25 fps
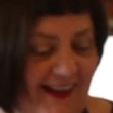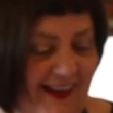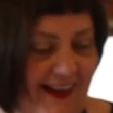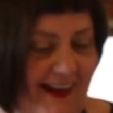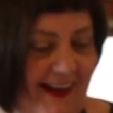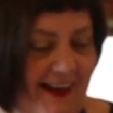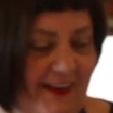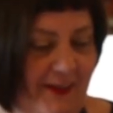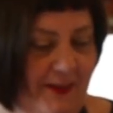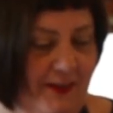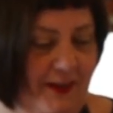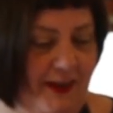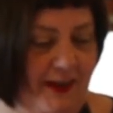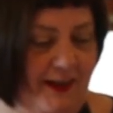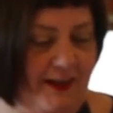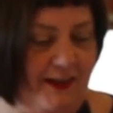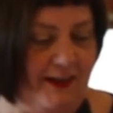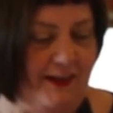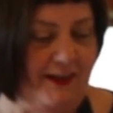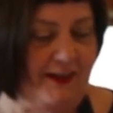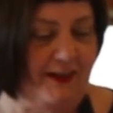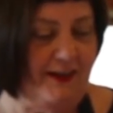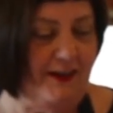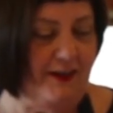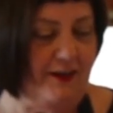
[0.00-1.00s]
And
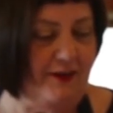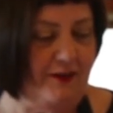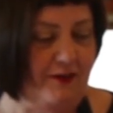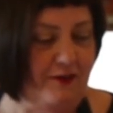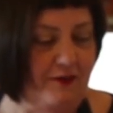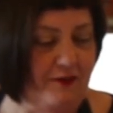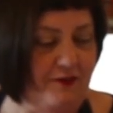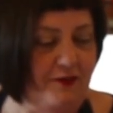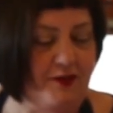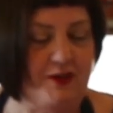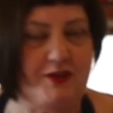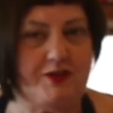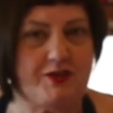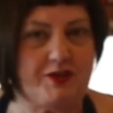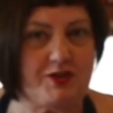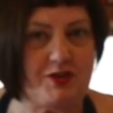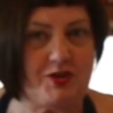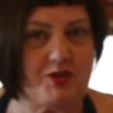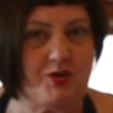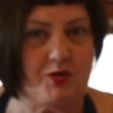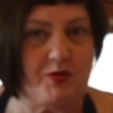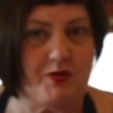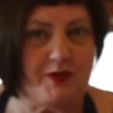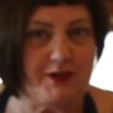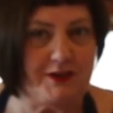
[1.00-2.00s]
then First
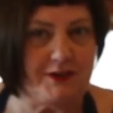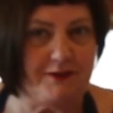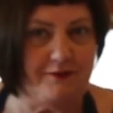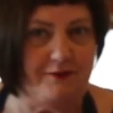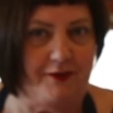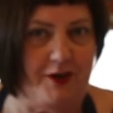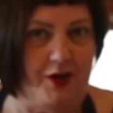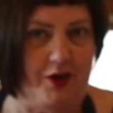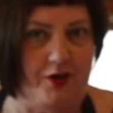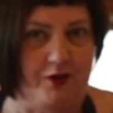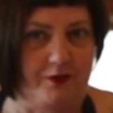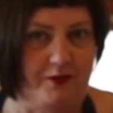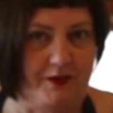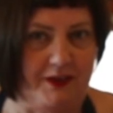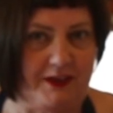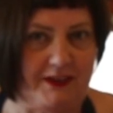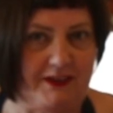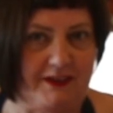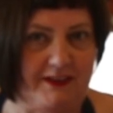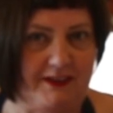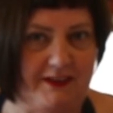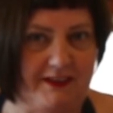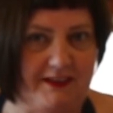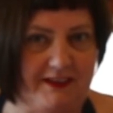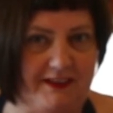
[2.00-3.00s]
Choice Velvet,
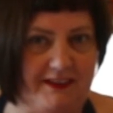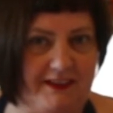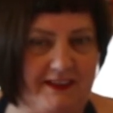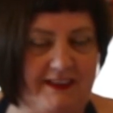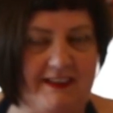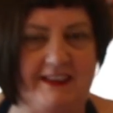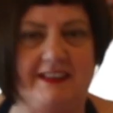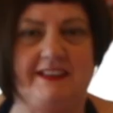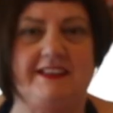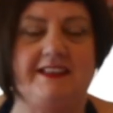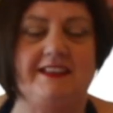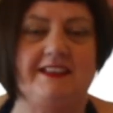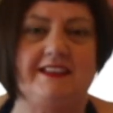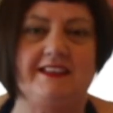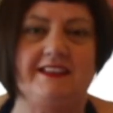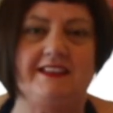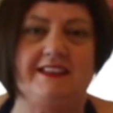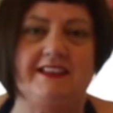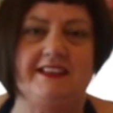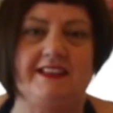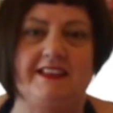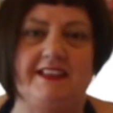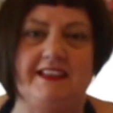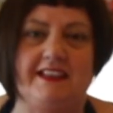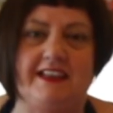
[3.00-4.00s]

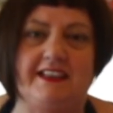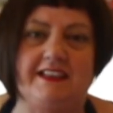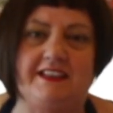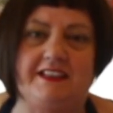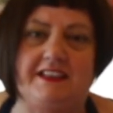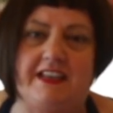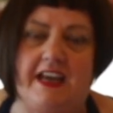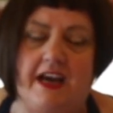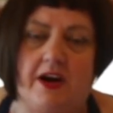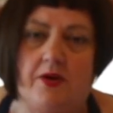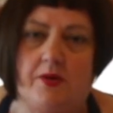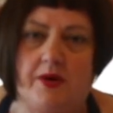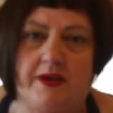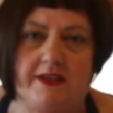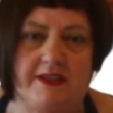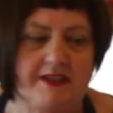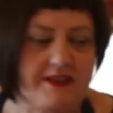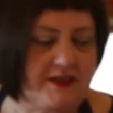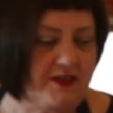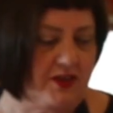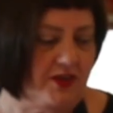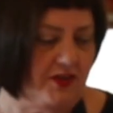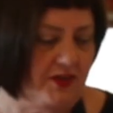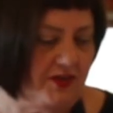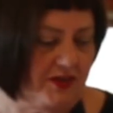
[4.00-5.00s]
a dairy
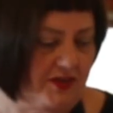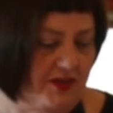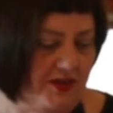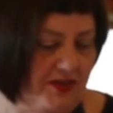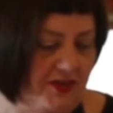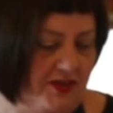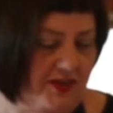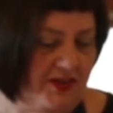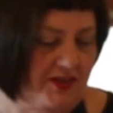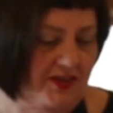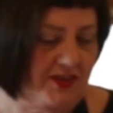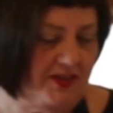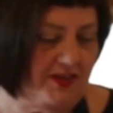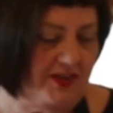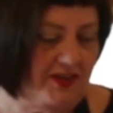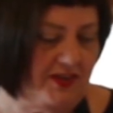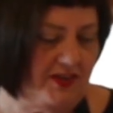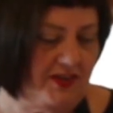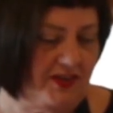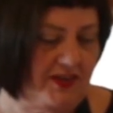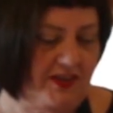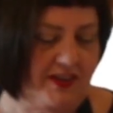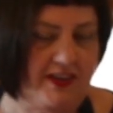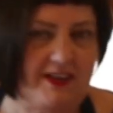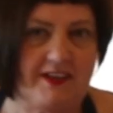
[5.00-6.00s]
dessert
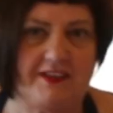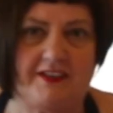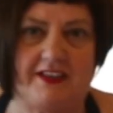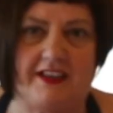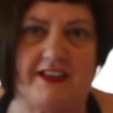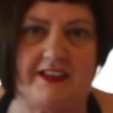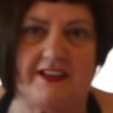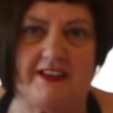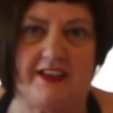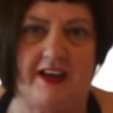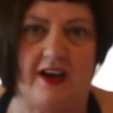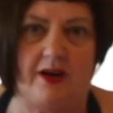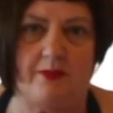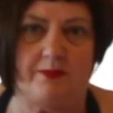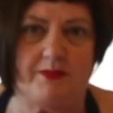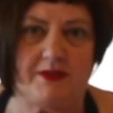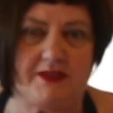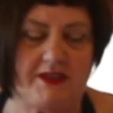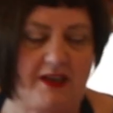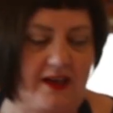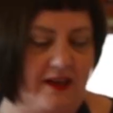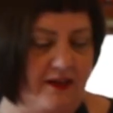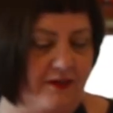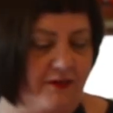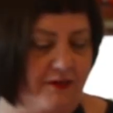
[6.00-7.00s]
that comes
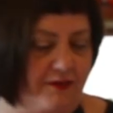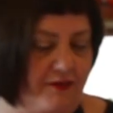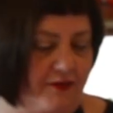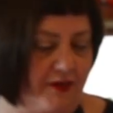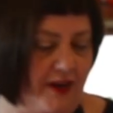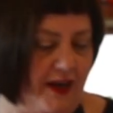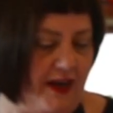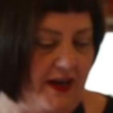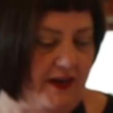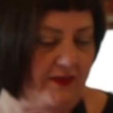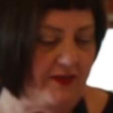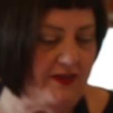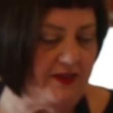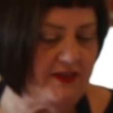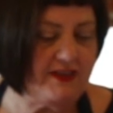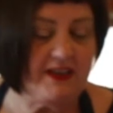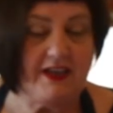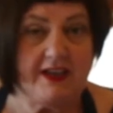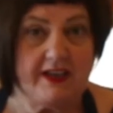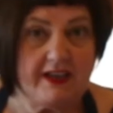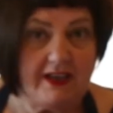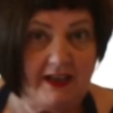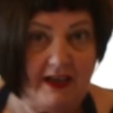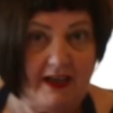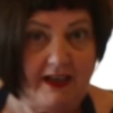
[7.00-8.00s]
in flavors
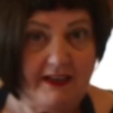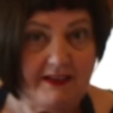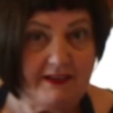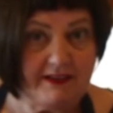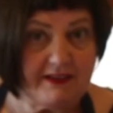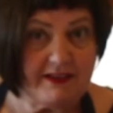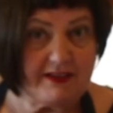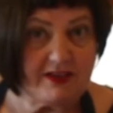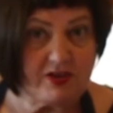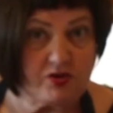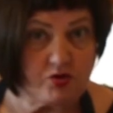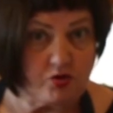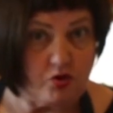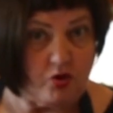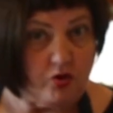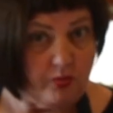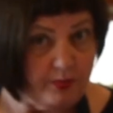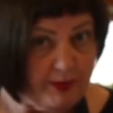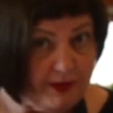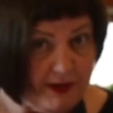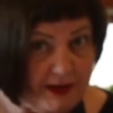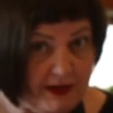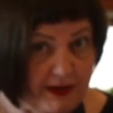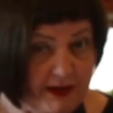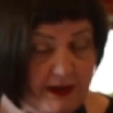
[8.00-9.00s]
like the
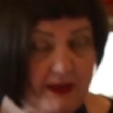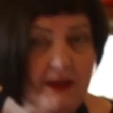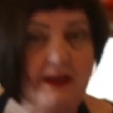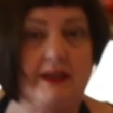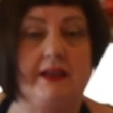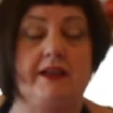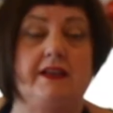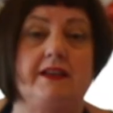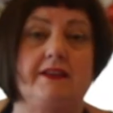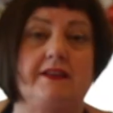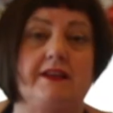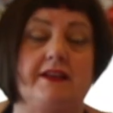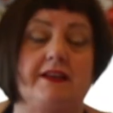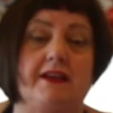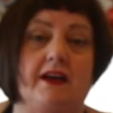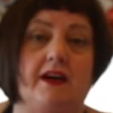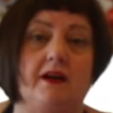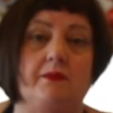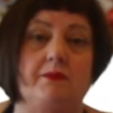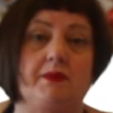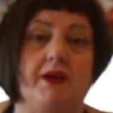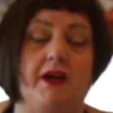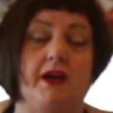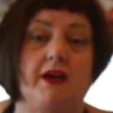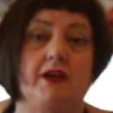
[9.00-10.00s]
strawberry that
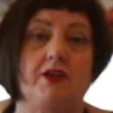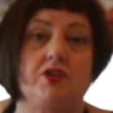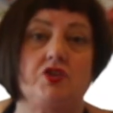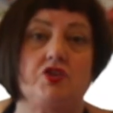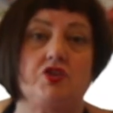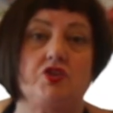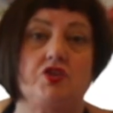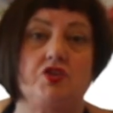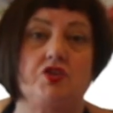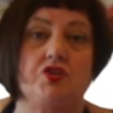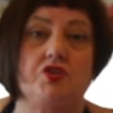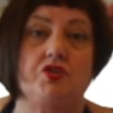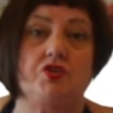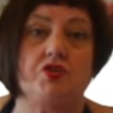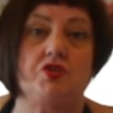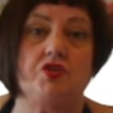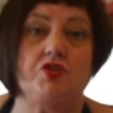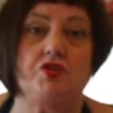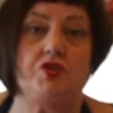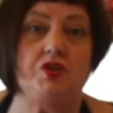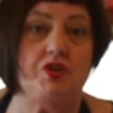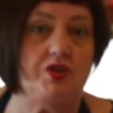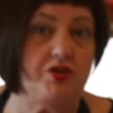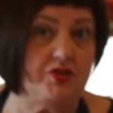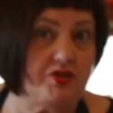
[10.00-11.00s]
I'm going to
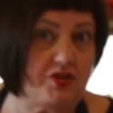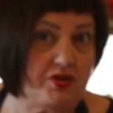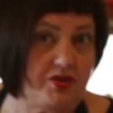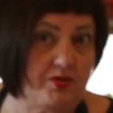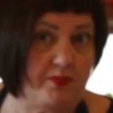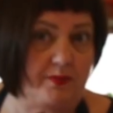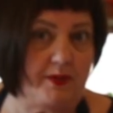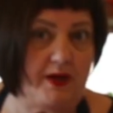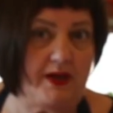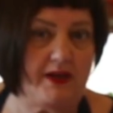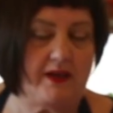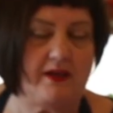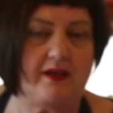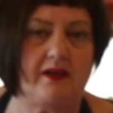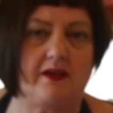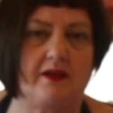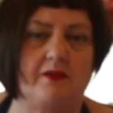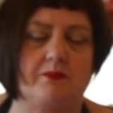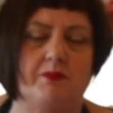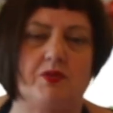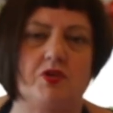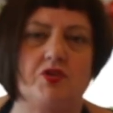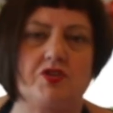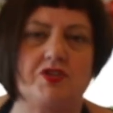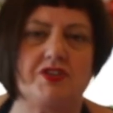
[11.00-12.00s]
use to make
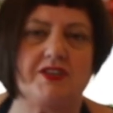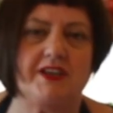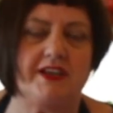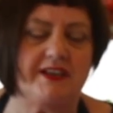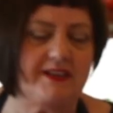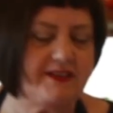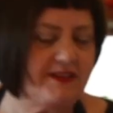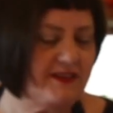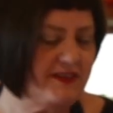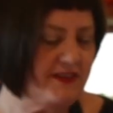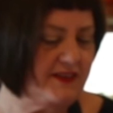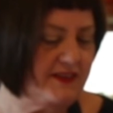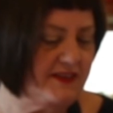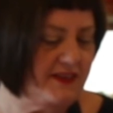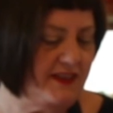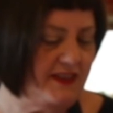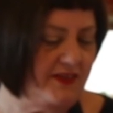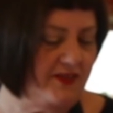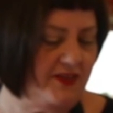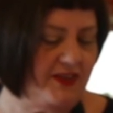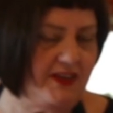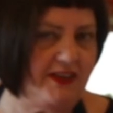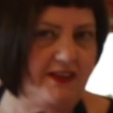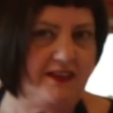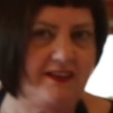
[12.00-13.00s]
milkshakes this
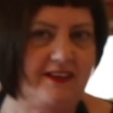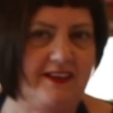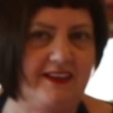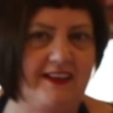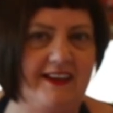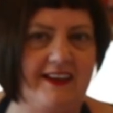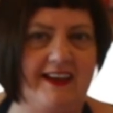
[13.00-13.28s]
evening.